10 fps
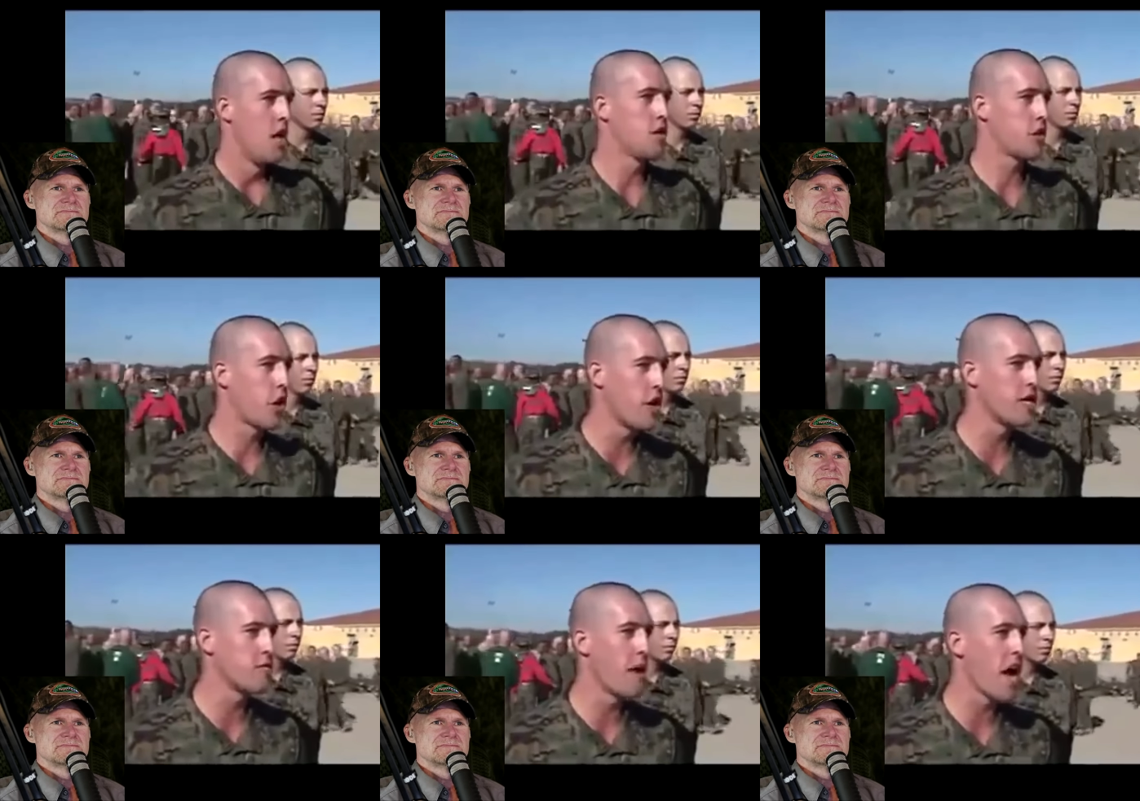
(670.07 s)
Speaker 1: This crew
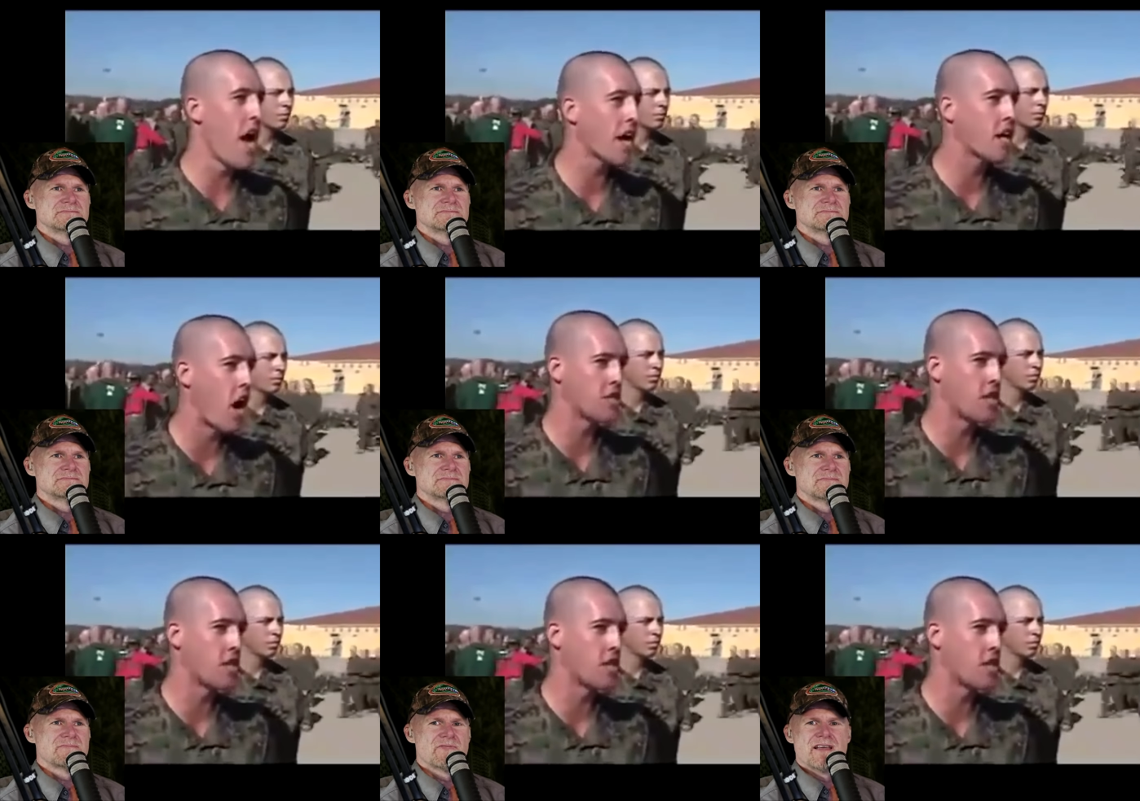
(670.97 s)
needs to make a head call,
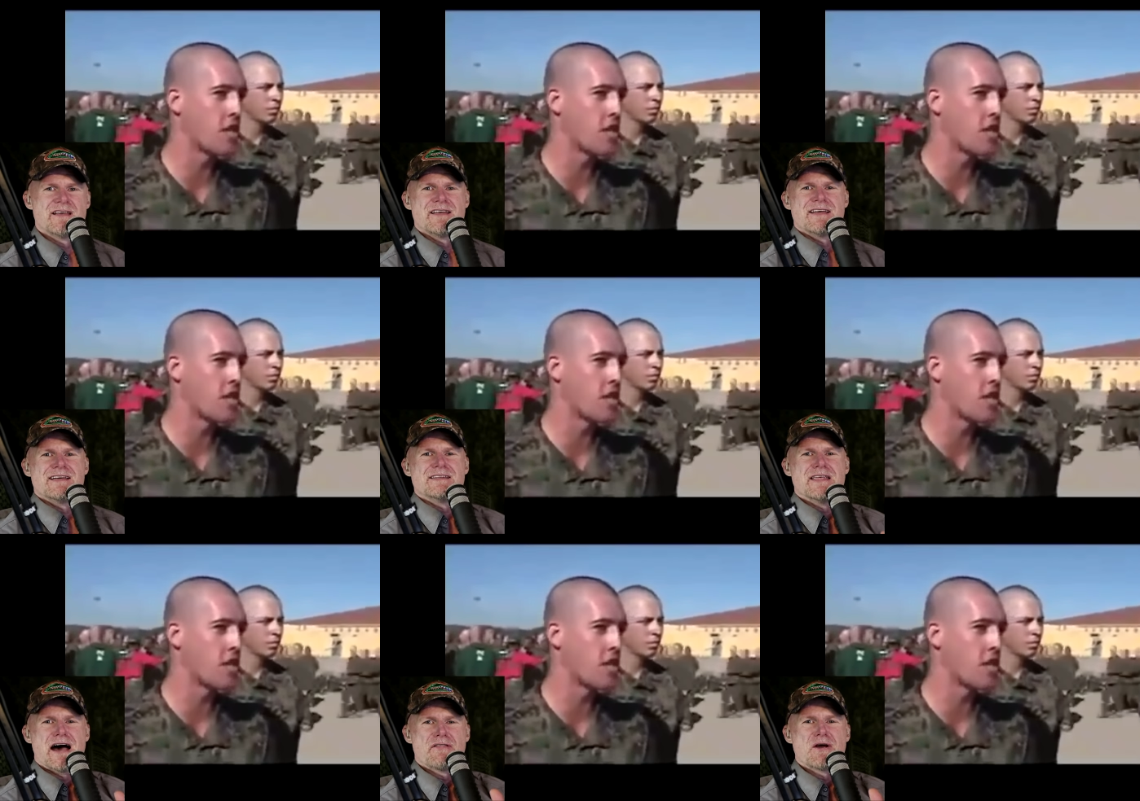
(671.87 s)
sir.
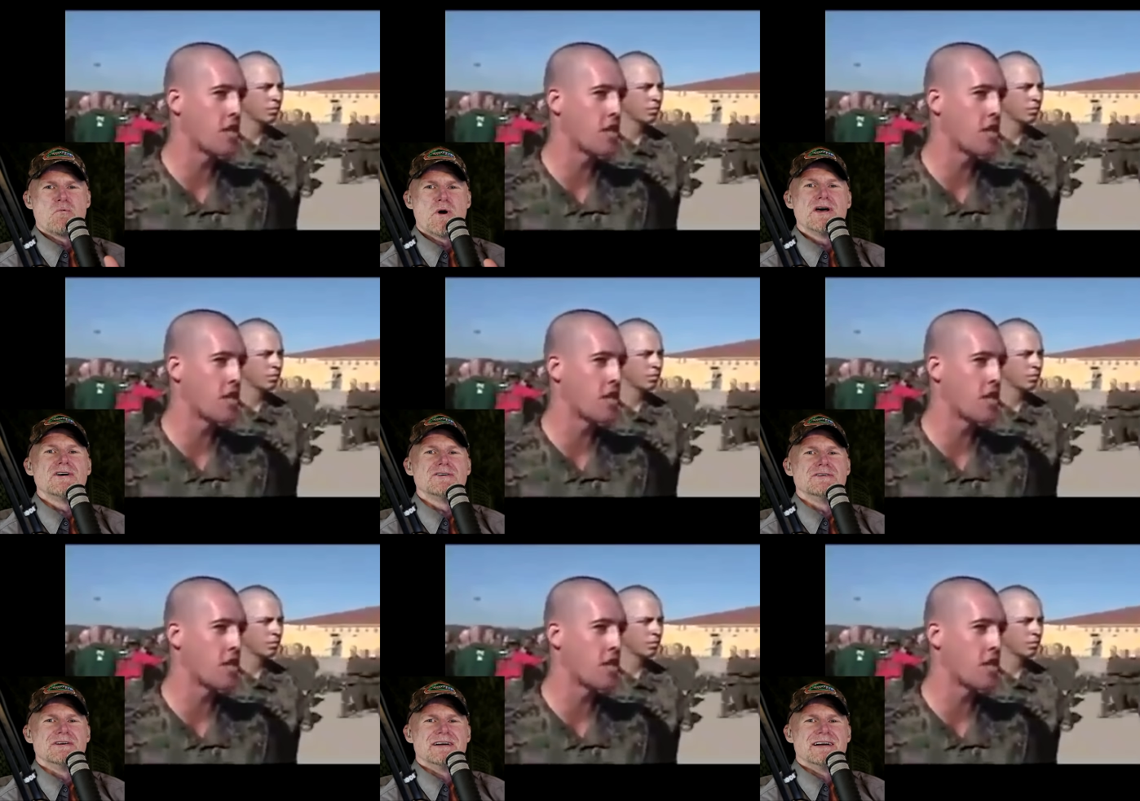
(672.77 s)
Speaker 2: Now they
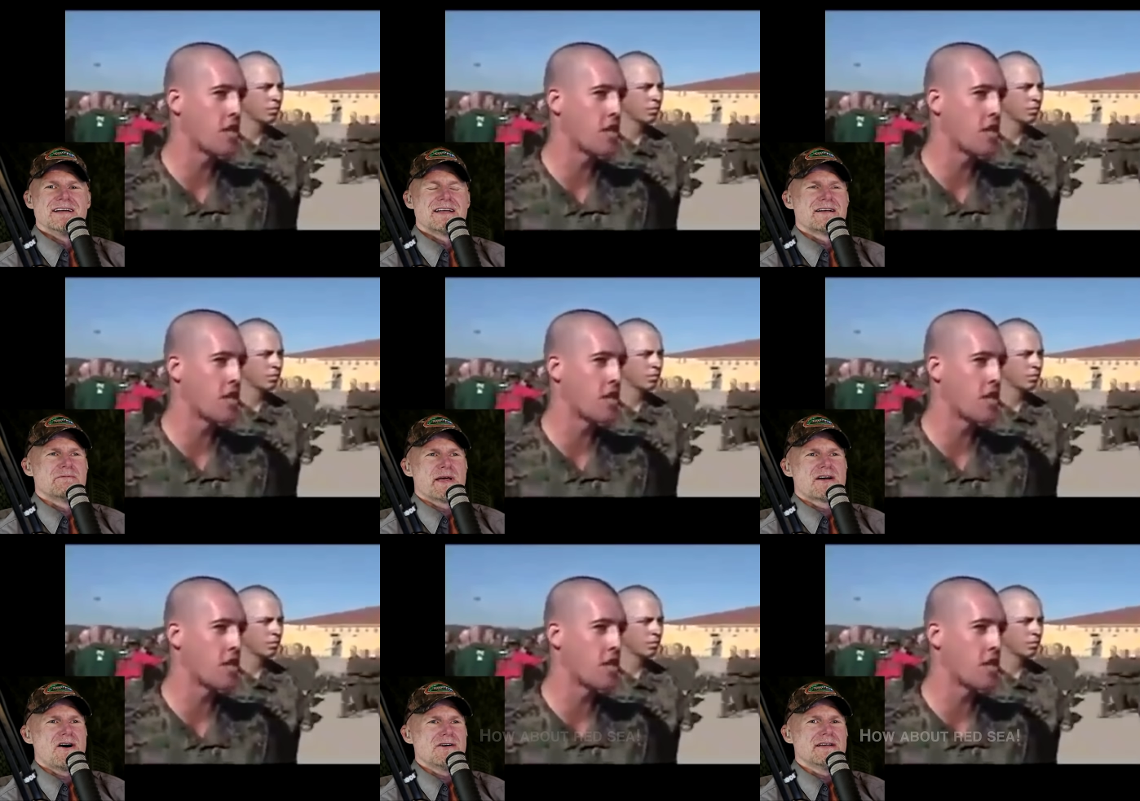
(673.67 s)
will. They
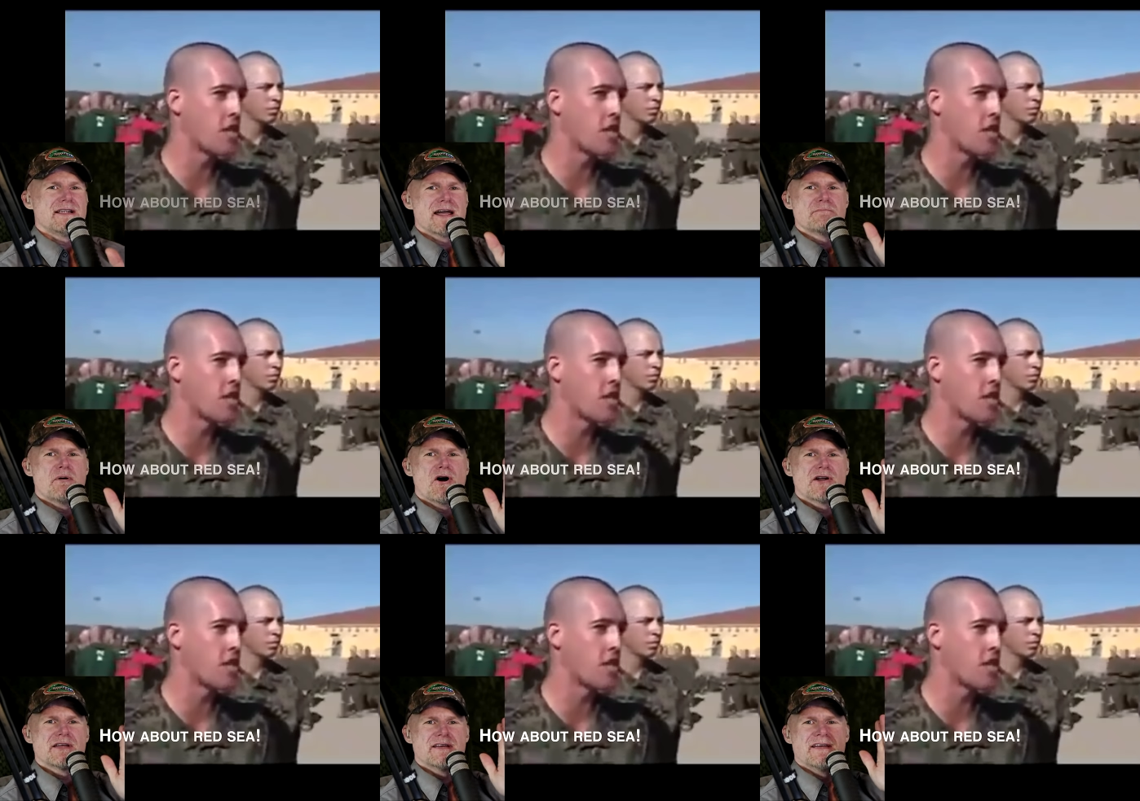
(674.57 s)
call it like
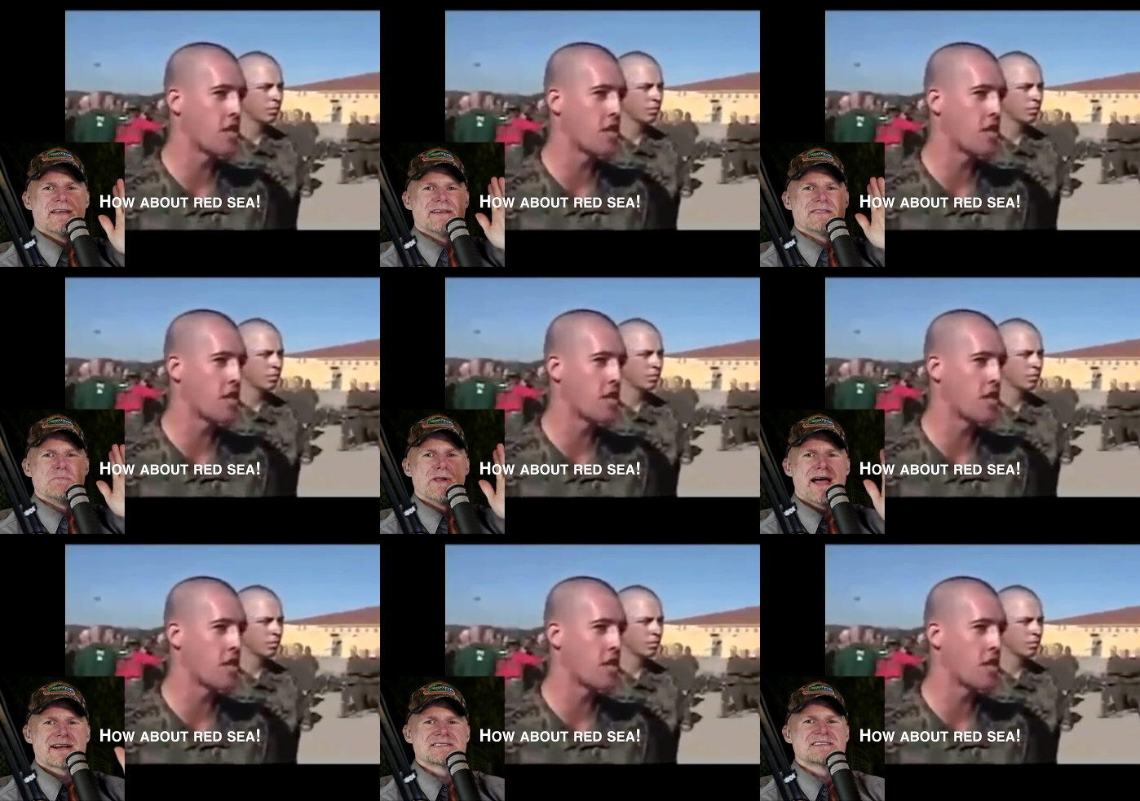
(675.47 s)
parting the
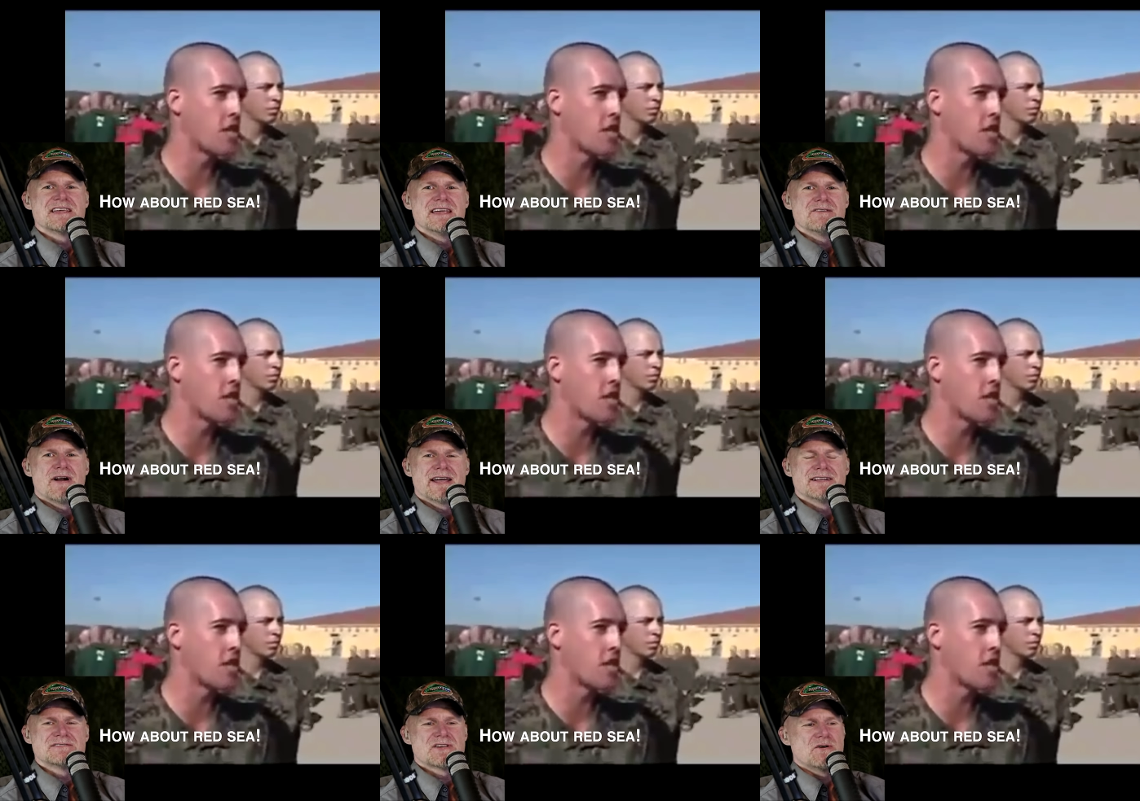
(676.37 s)
Black Sea,
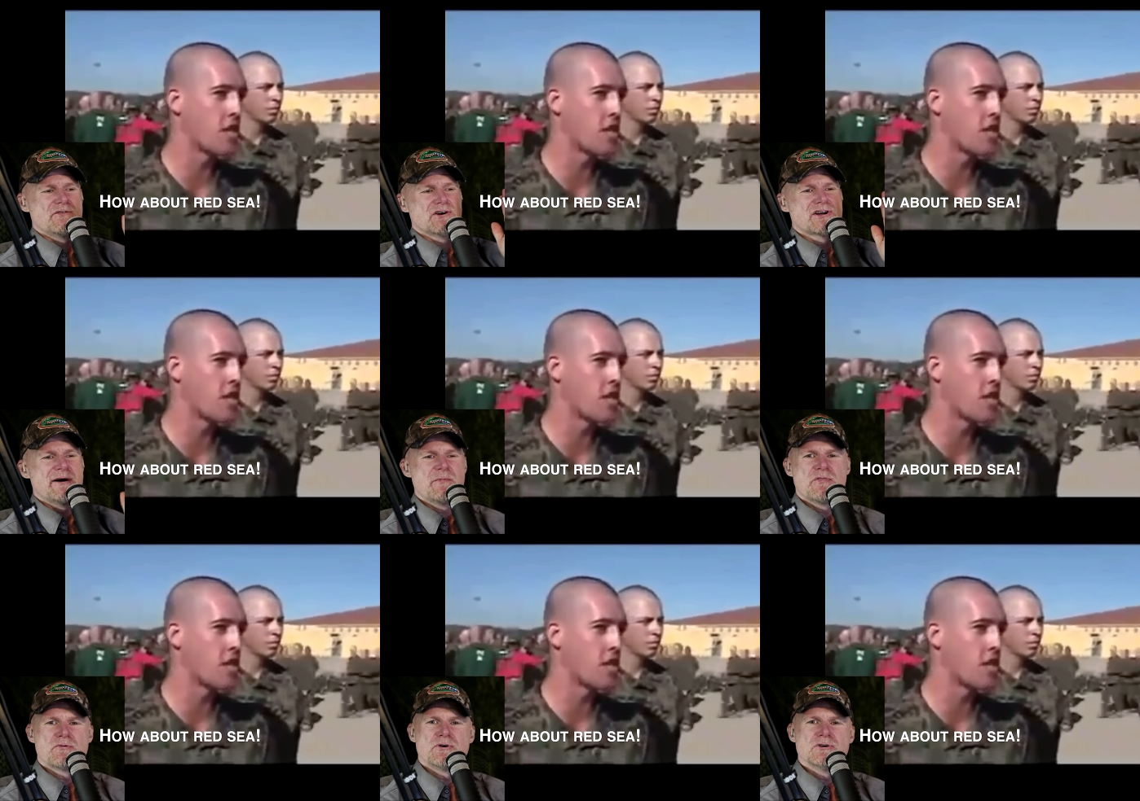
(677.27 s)
right? So they're coming
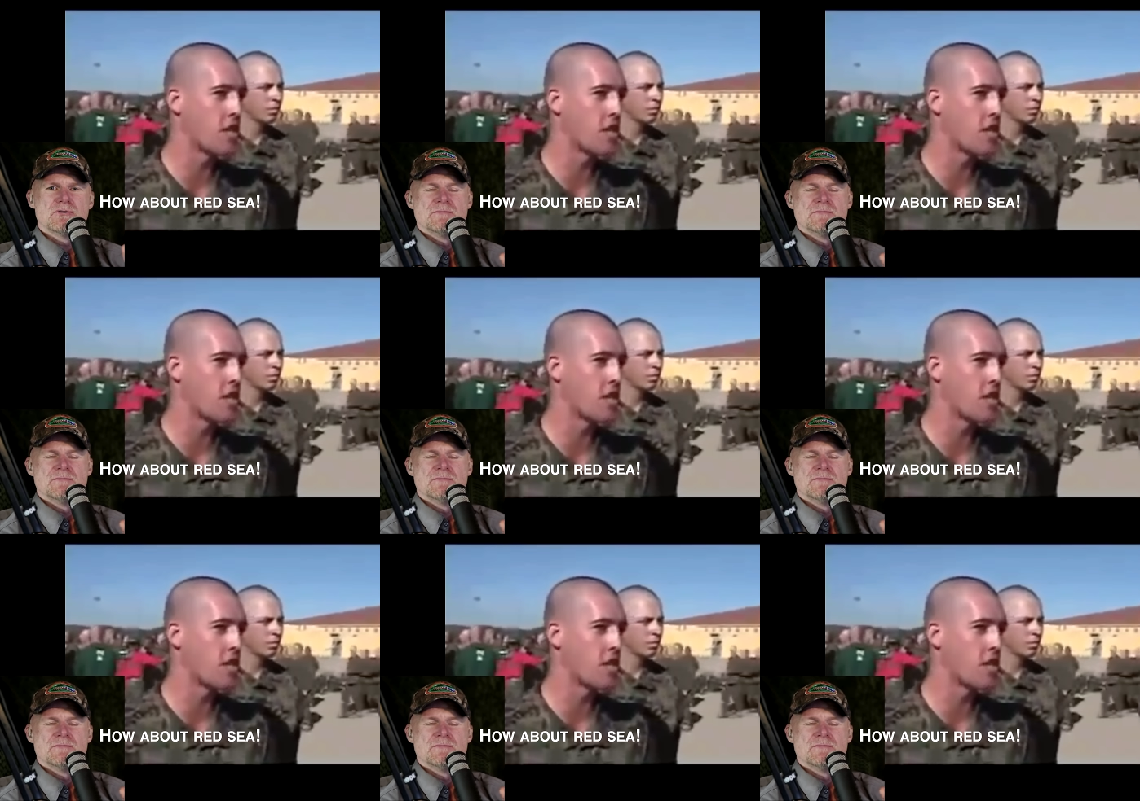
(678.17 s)
through